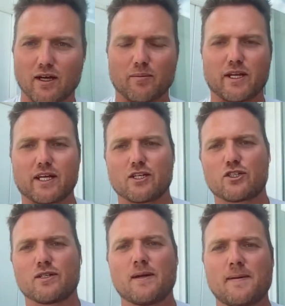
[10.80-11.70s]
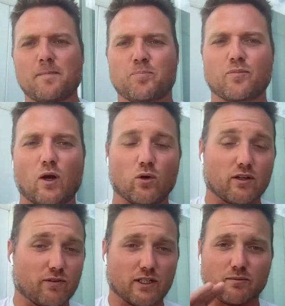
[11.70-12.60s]
medication. I want to
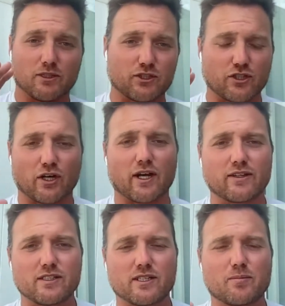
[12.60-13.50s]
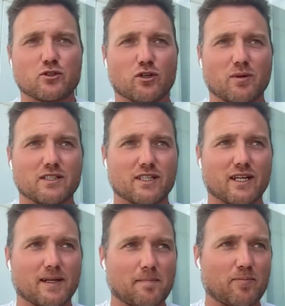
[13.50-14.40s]
very much start out this episode by
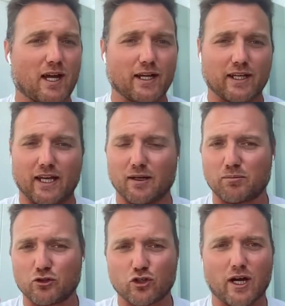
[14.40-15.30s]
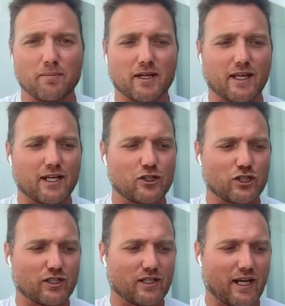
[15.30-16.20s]
saying I can't prescribe
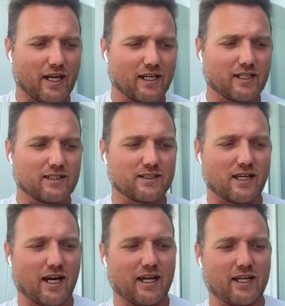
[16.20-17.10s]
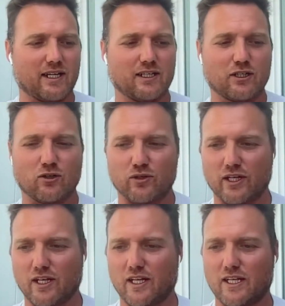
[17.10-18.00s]
medication, and
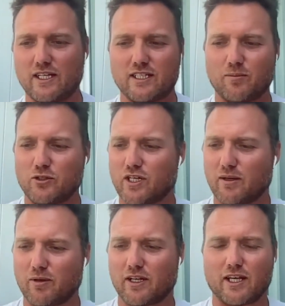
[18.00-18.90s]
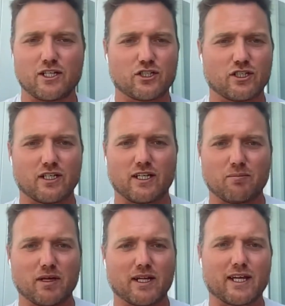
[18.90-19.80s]
that anytime you take medication, any
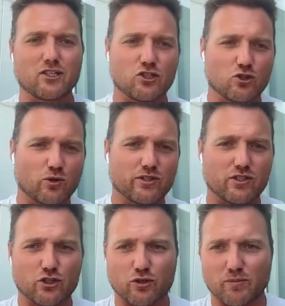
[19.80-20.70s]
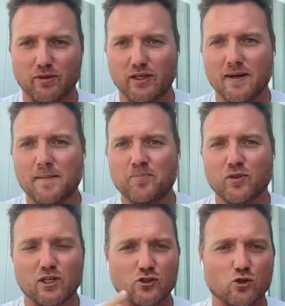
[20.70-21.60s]
medication choices should be
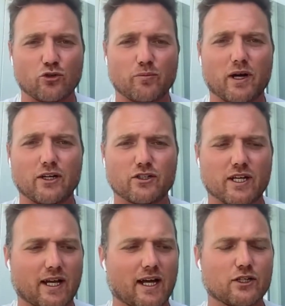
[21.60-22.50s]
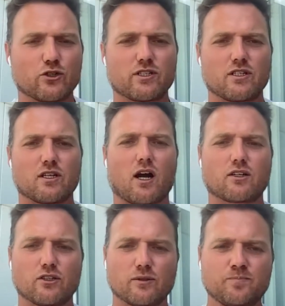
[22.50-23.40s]
consulted by your psychiatrist and
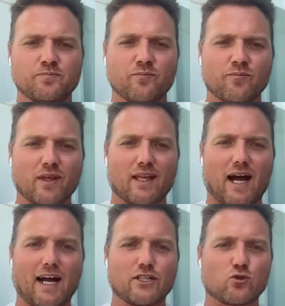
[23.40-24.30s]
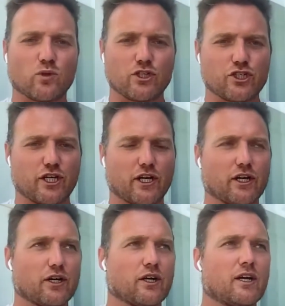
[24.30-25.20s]
doctor. I just want to
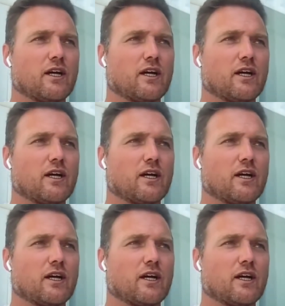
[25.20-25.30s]
share